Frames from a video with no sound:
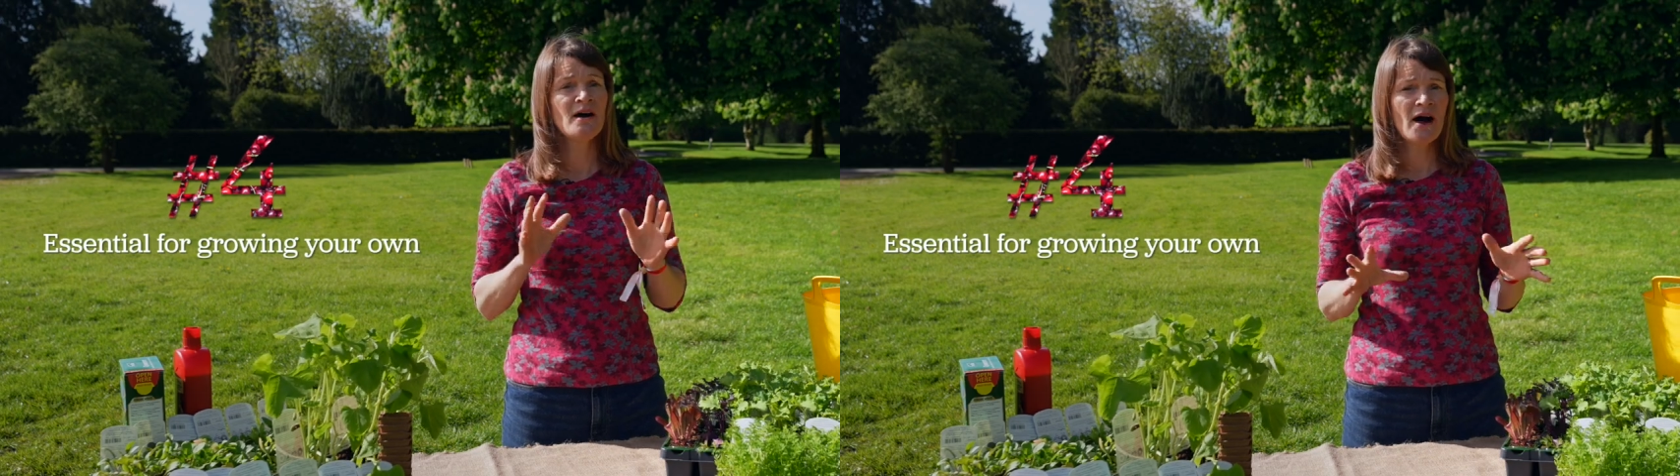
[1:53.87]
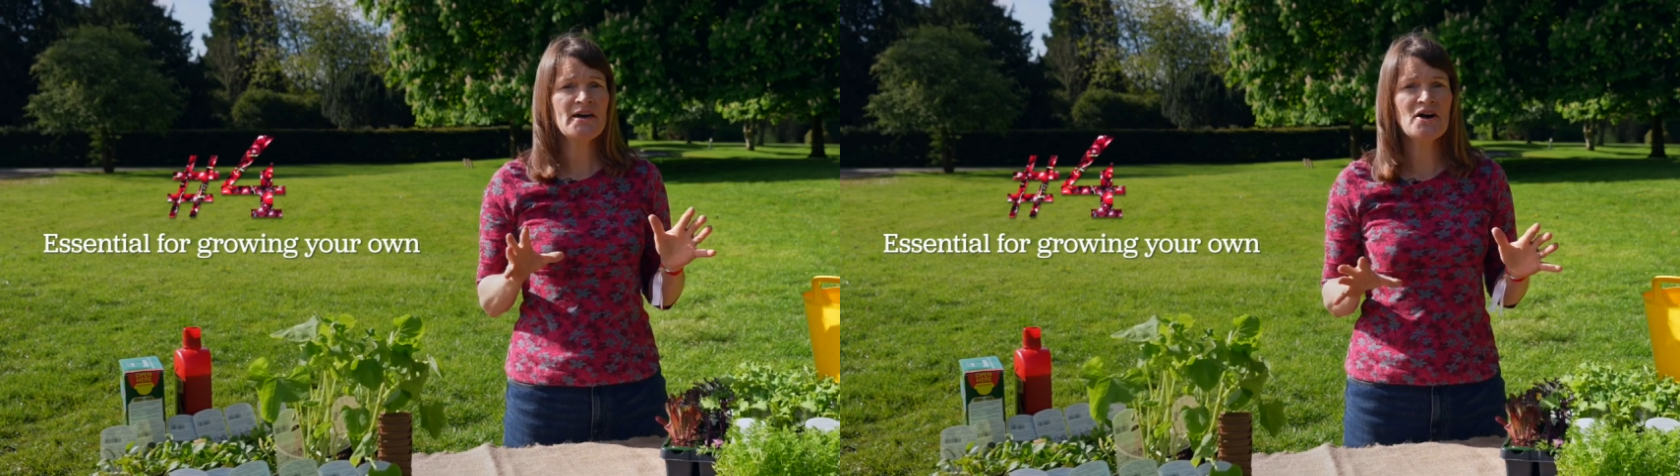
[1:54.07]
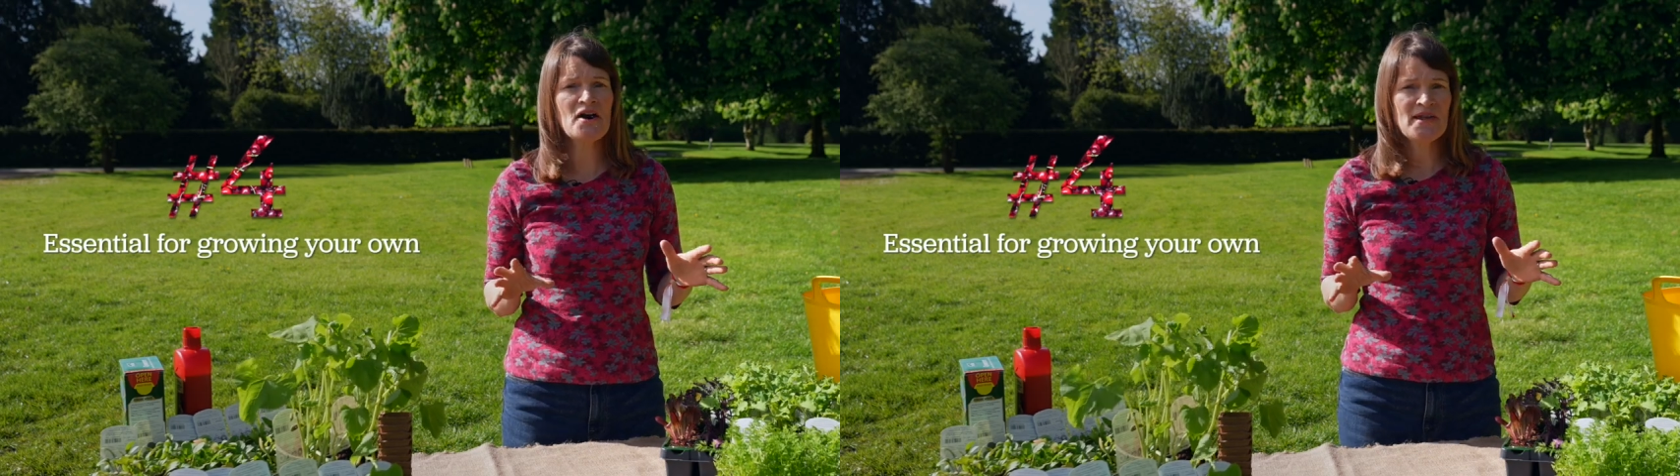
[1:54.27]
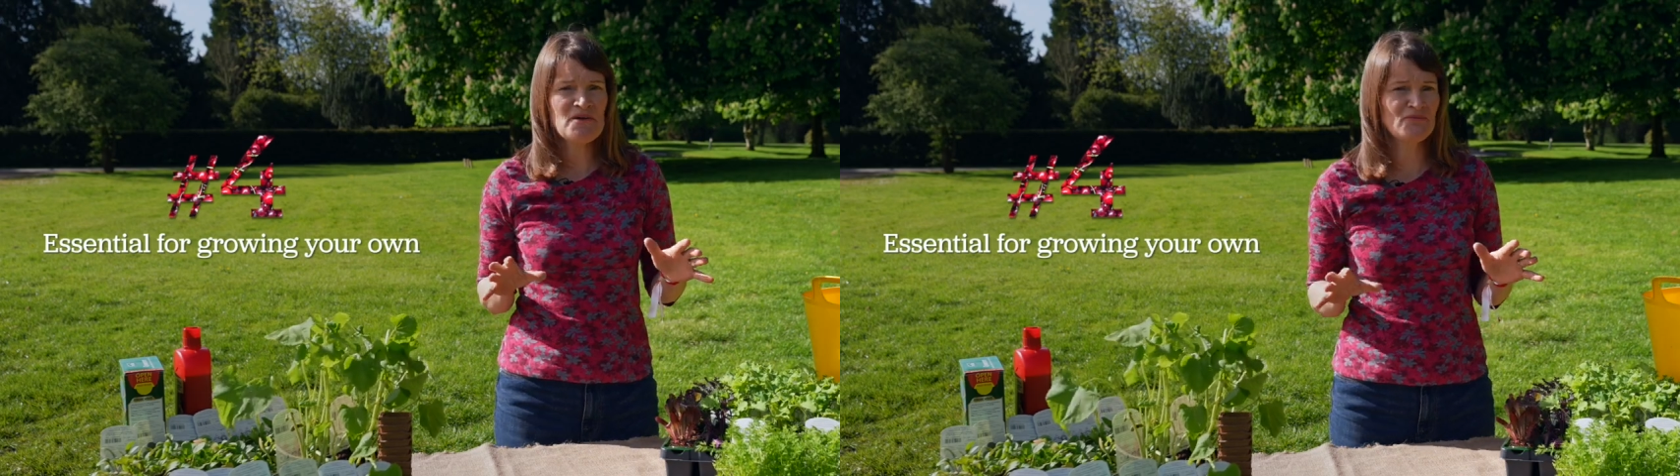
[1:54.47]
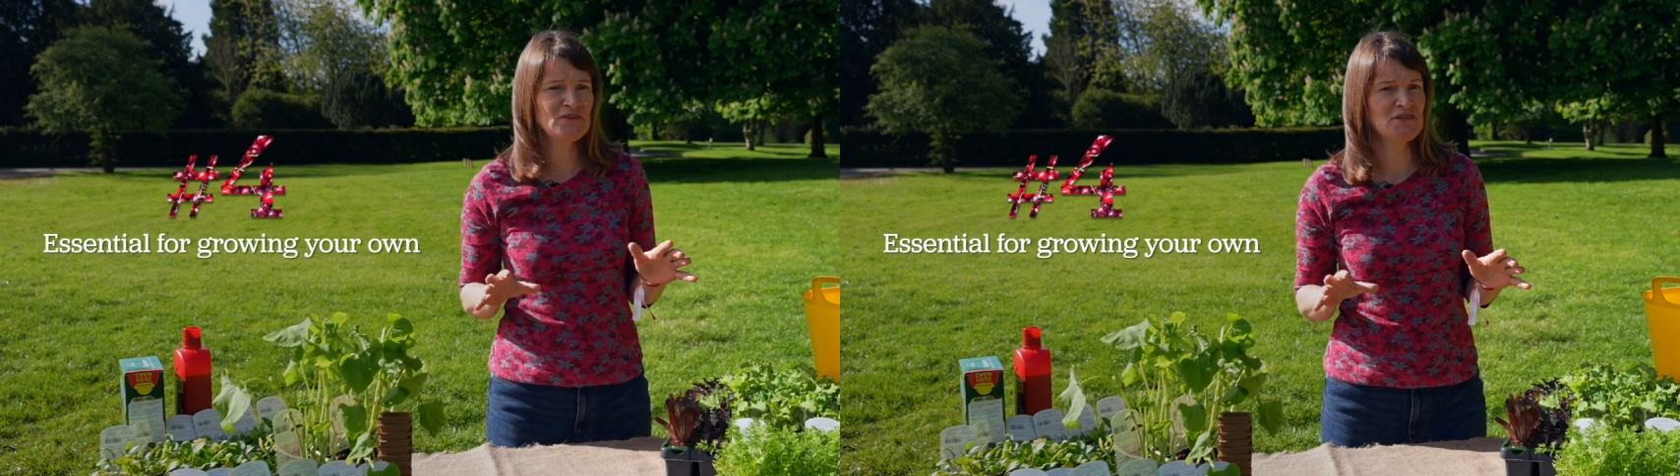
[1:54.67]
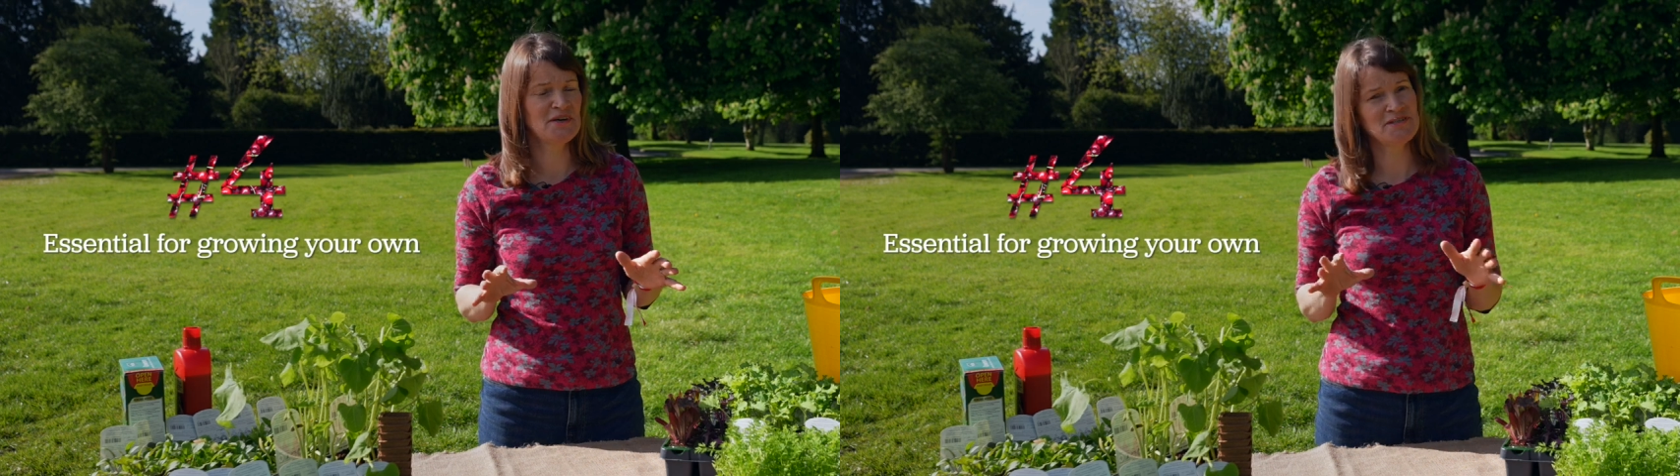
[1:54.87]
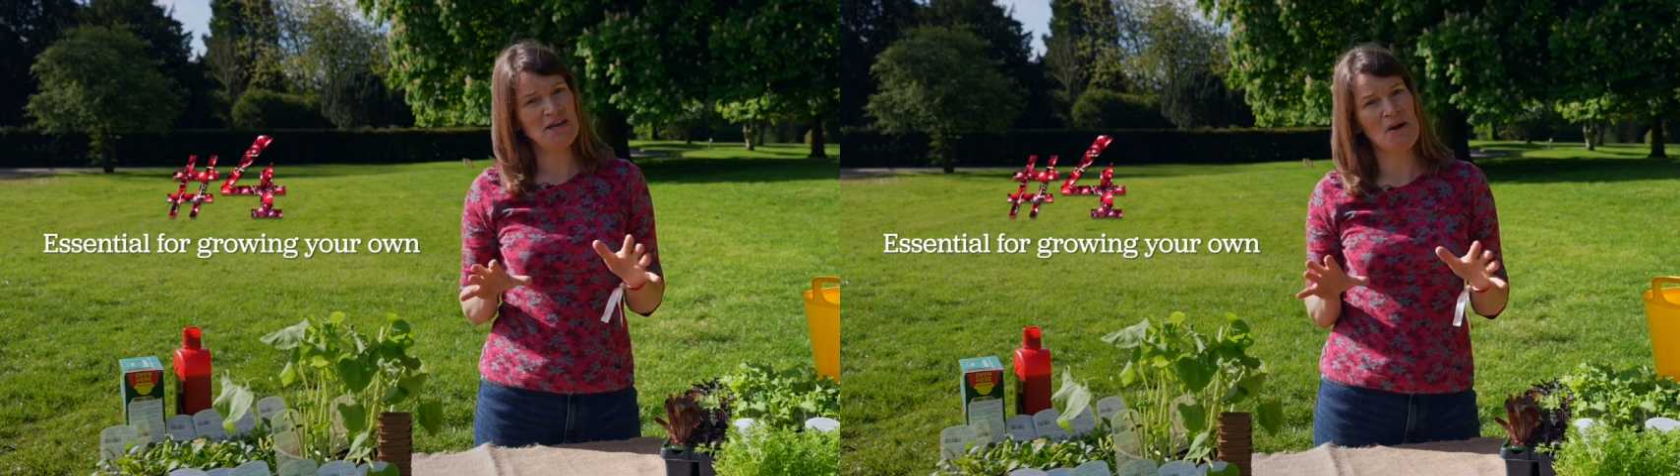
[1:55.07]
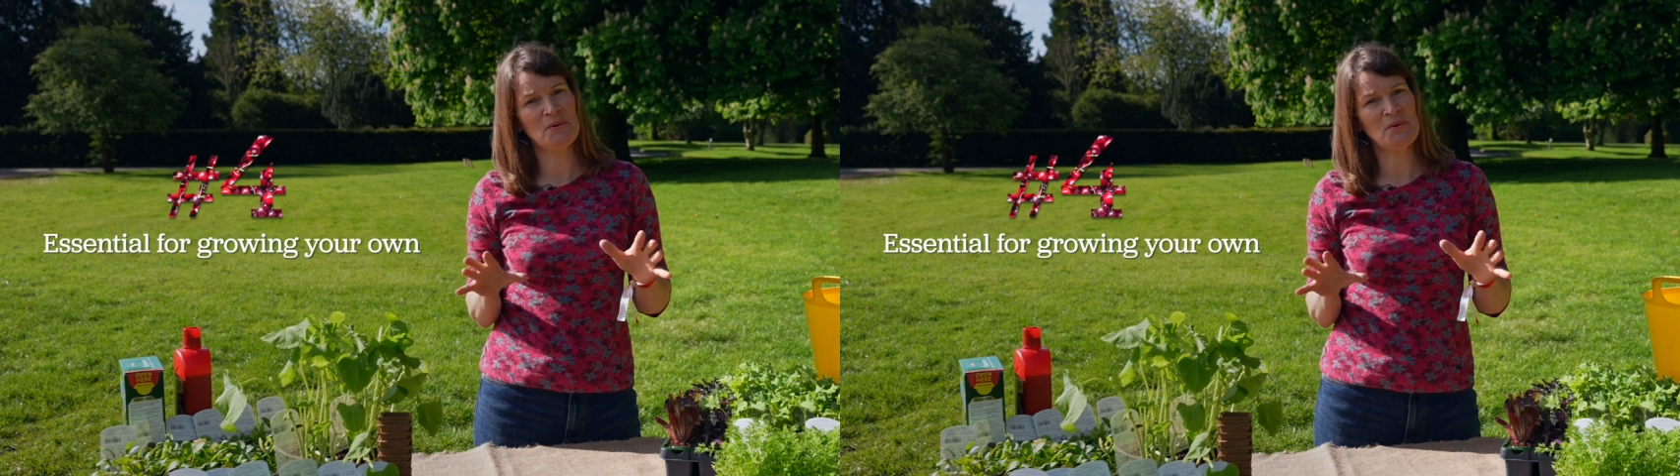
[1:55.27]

I can't emphasise how